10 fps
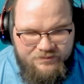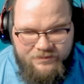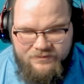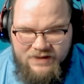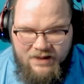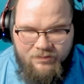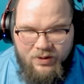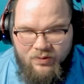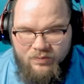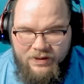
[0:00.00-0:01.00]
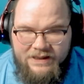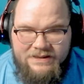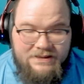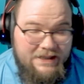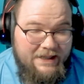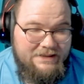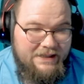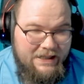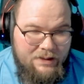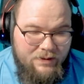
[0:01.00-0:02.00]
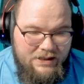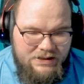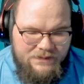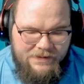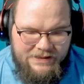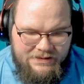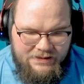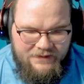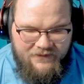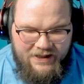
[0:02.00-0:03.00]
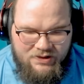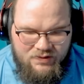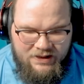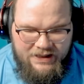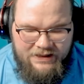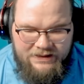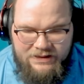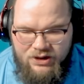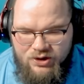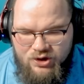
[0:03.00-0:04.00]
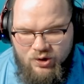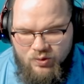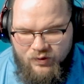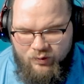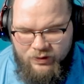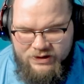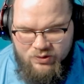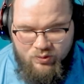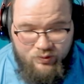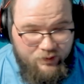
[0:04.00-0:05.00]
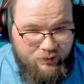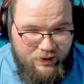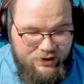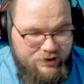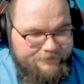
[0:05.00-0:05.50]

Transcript: tempo-based decks anyway, just based on the fact you can get 2 3/2s with Rush.